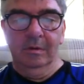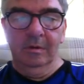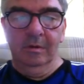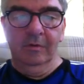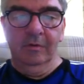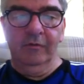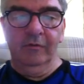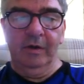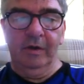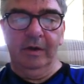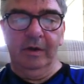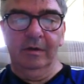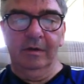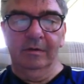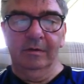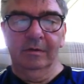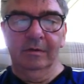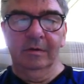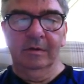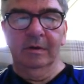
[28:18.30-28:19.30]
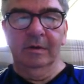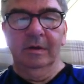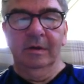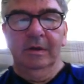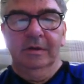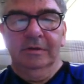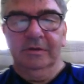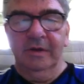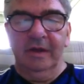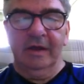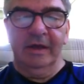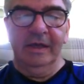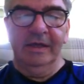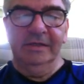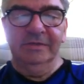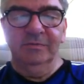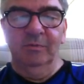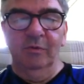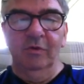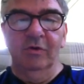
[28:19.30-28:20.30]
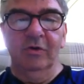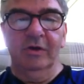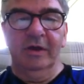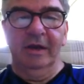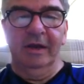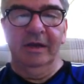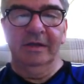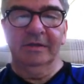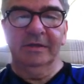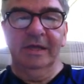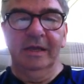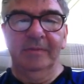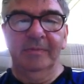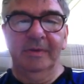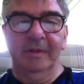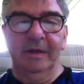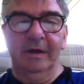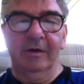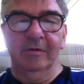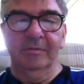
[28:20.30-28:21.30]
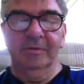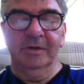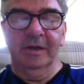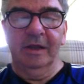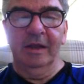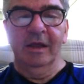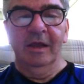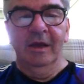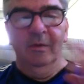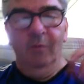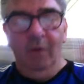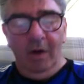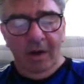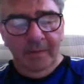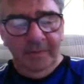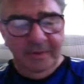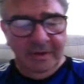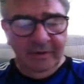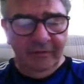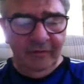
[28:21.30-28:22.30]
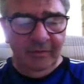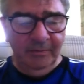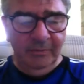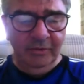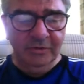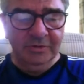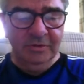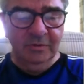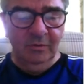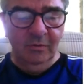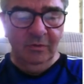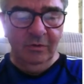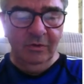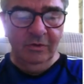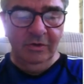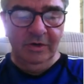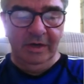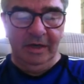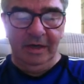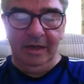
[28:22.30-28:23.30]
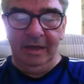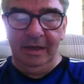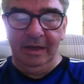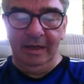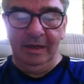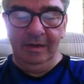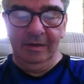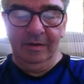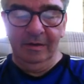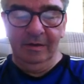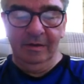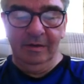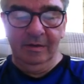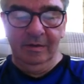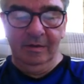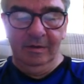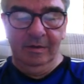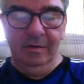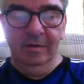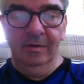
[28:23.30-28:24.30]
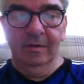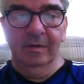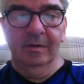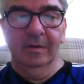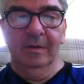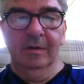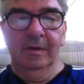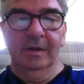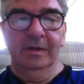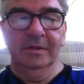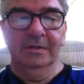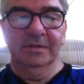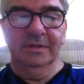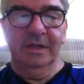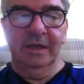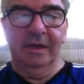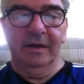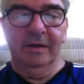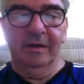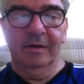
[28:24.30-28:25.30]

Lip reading: Fine. So that is working, it's keeping that up to date. What happened if I put a word in here instead?